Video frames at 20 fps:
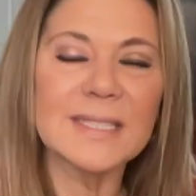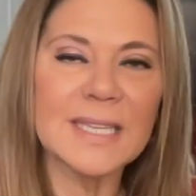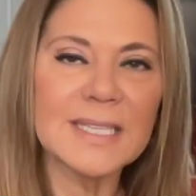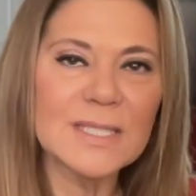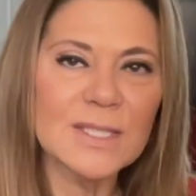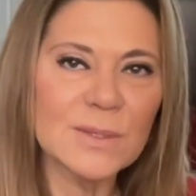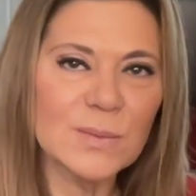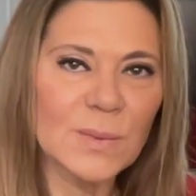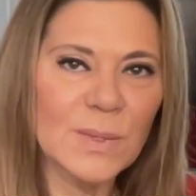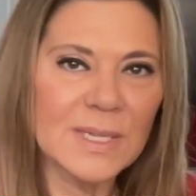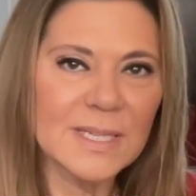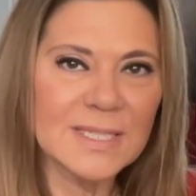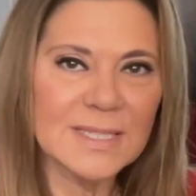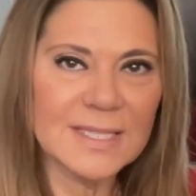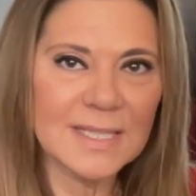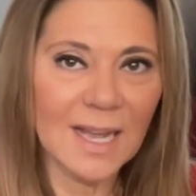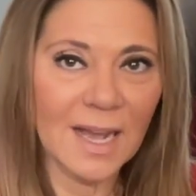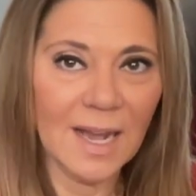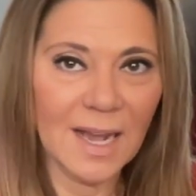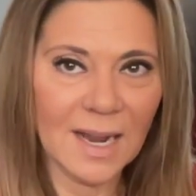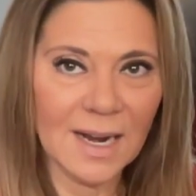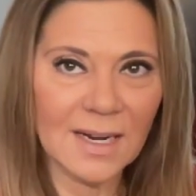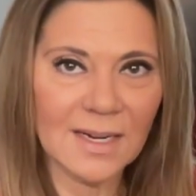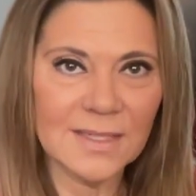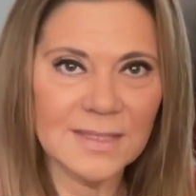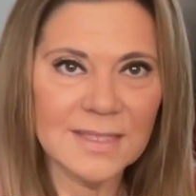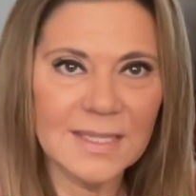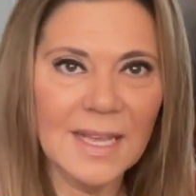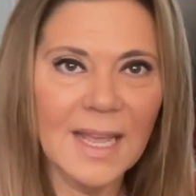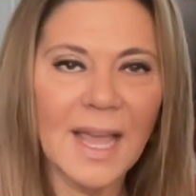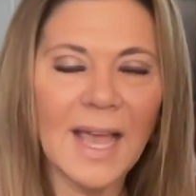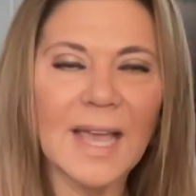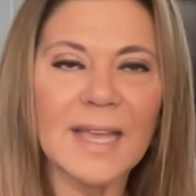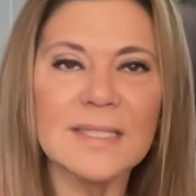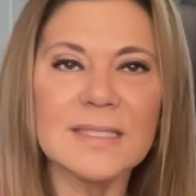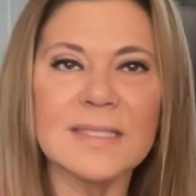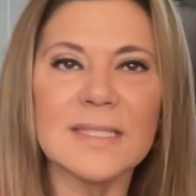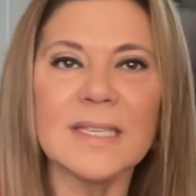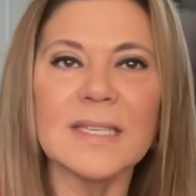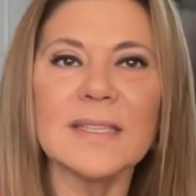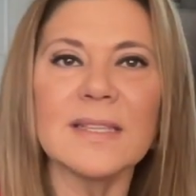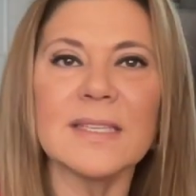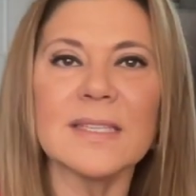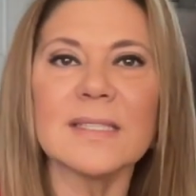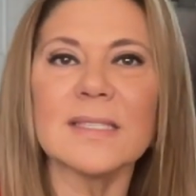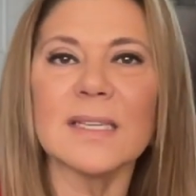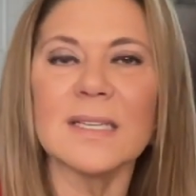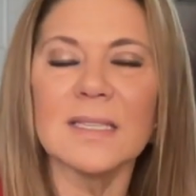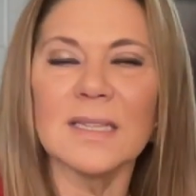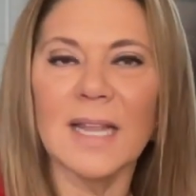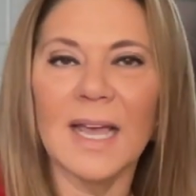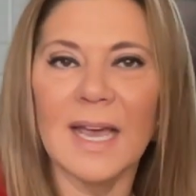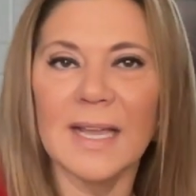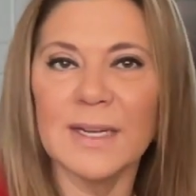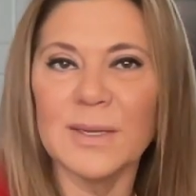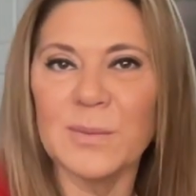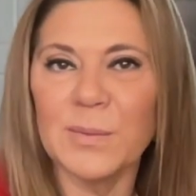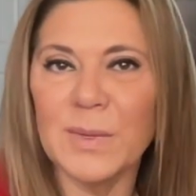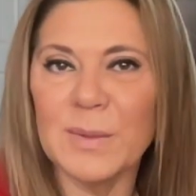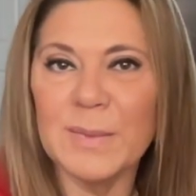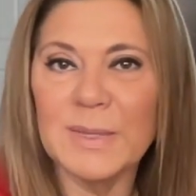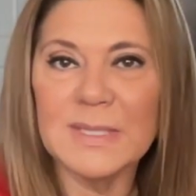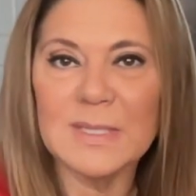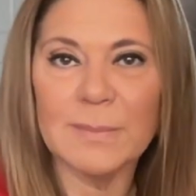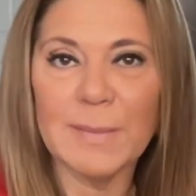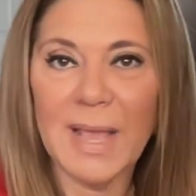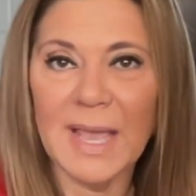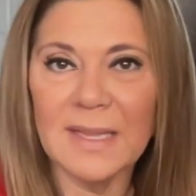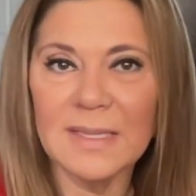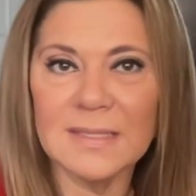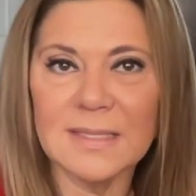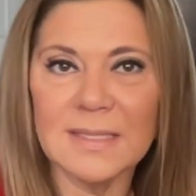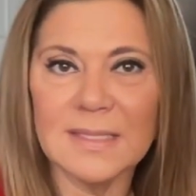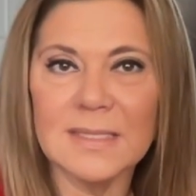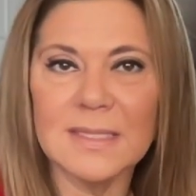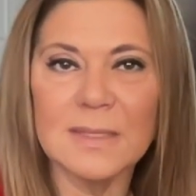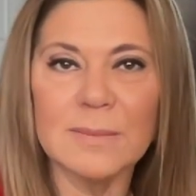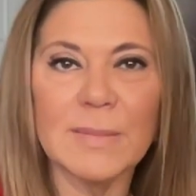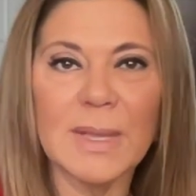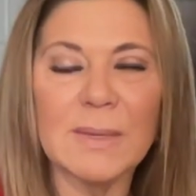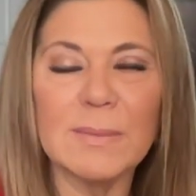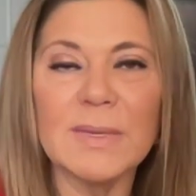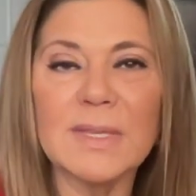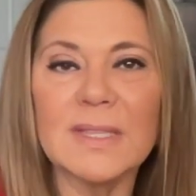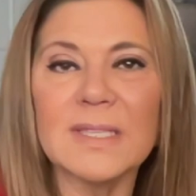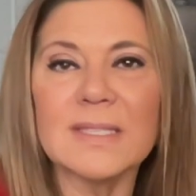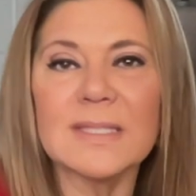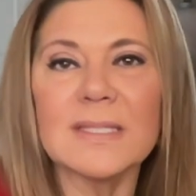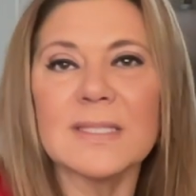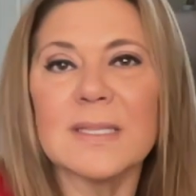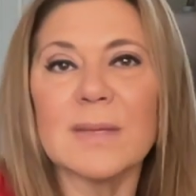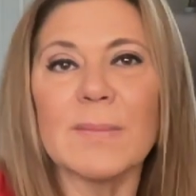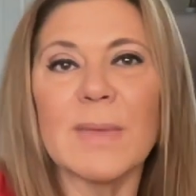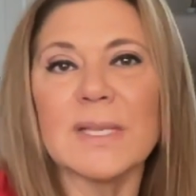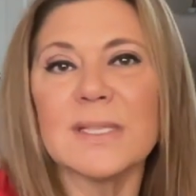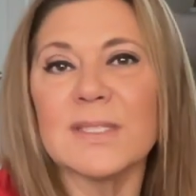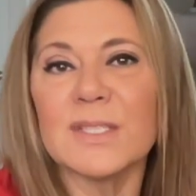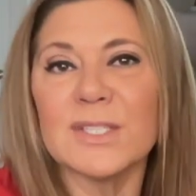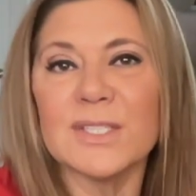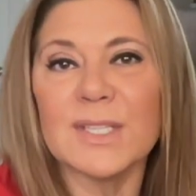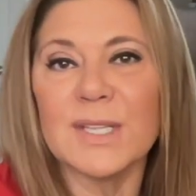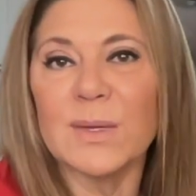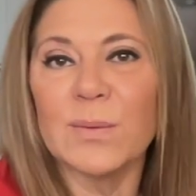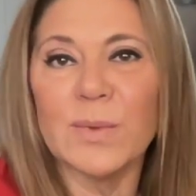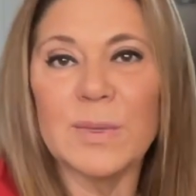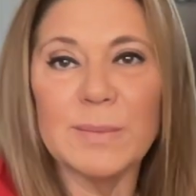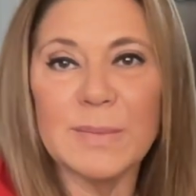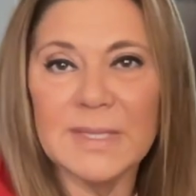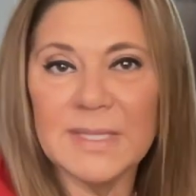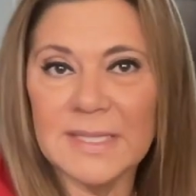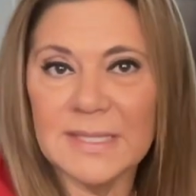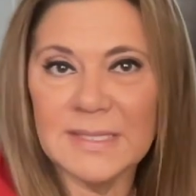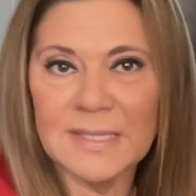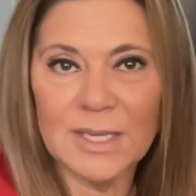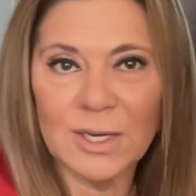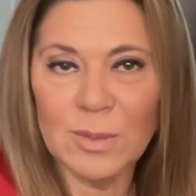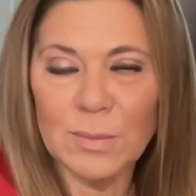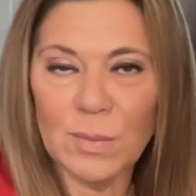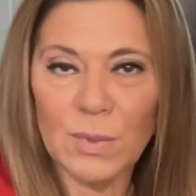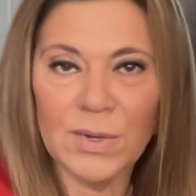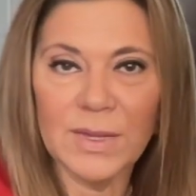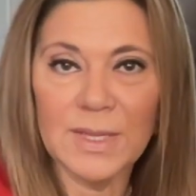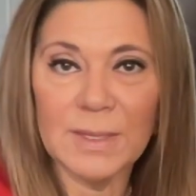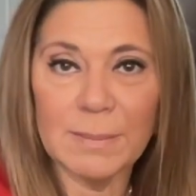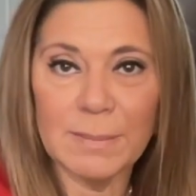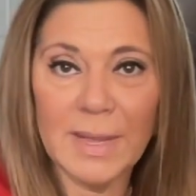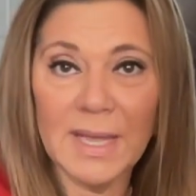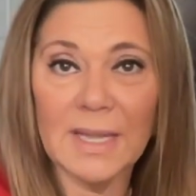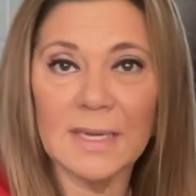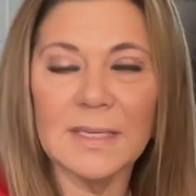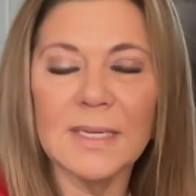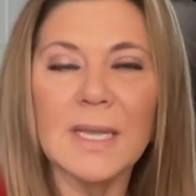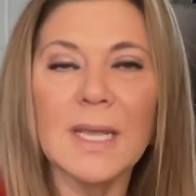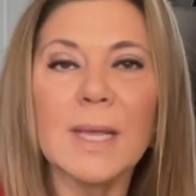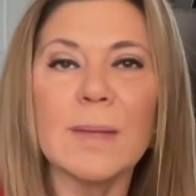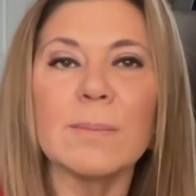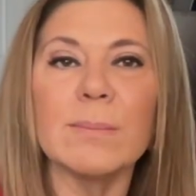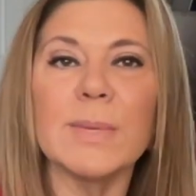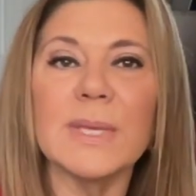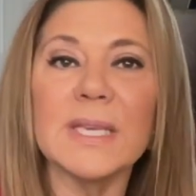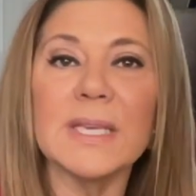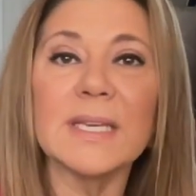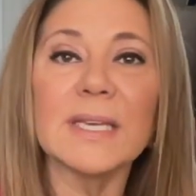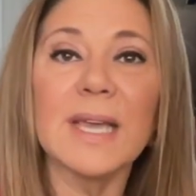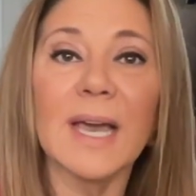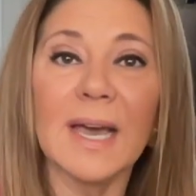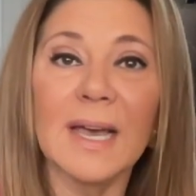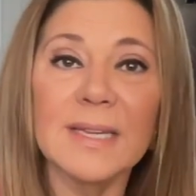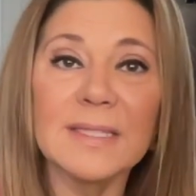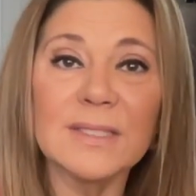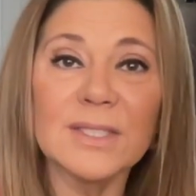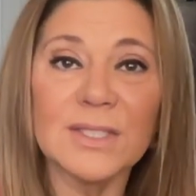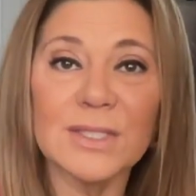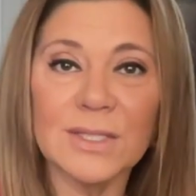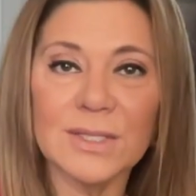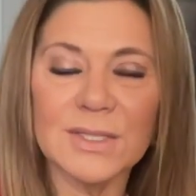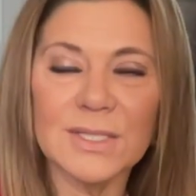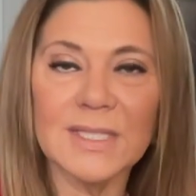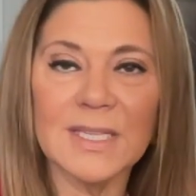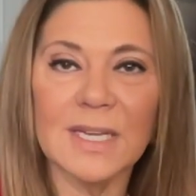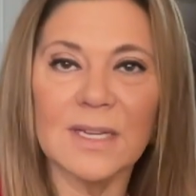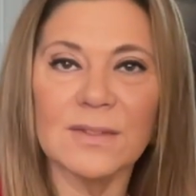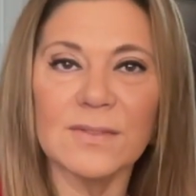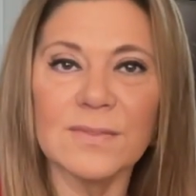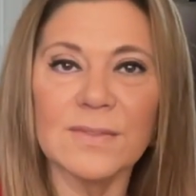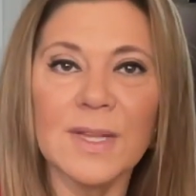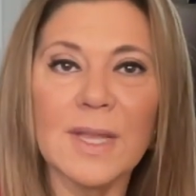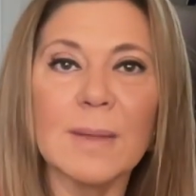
This one is hard. I see this a lot in women's magazines, and maybe this is a message that women need to hear more than men. Be kind to yourself.